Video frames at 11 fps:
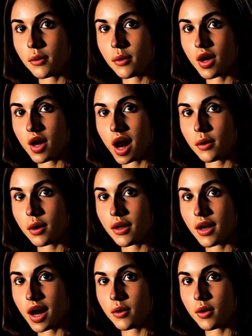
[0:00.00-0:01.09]
Much like
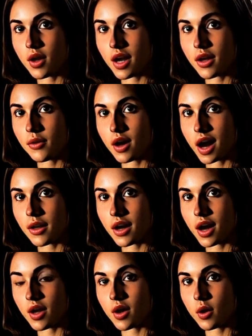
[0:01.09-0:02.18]
myself, she defied the
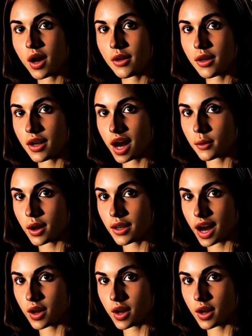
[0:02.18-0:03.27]
constraints and
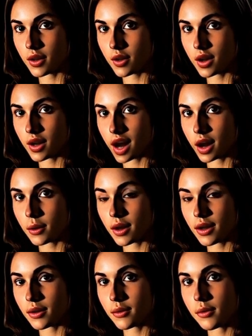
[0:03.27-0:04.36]
expectations of her
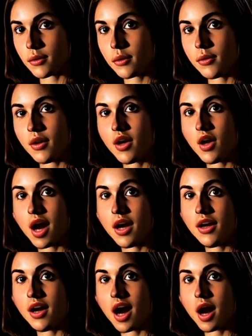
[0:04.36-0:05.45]
time. Jane
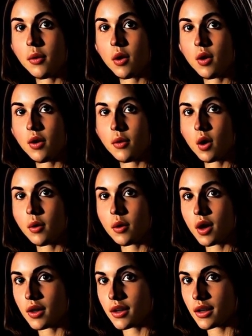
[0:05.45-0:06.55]
and I both bore
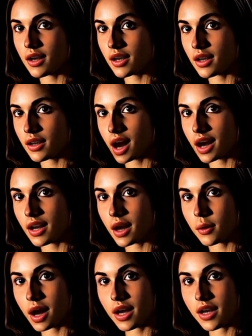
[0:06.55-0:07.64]
burdens that society
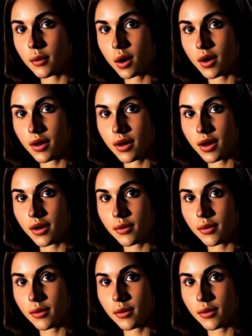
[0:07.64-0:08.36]
placed upon us.